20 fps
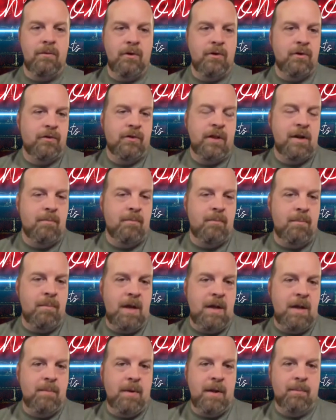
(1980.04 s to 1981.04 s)
just going to
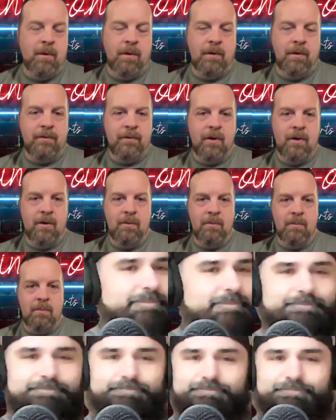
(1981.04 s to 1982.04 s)
meet people.
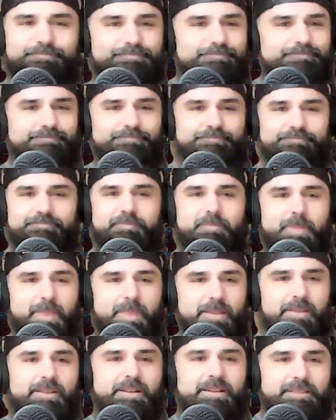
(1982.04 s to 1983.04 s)
So that's the other thing,
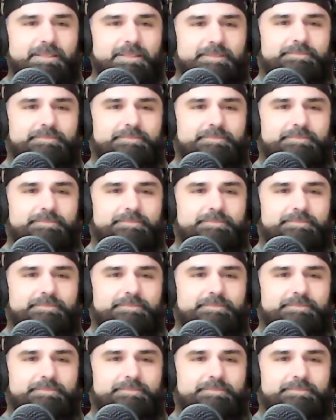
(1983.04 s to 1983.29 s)
I guess.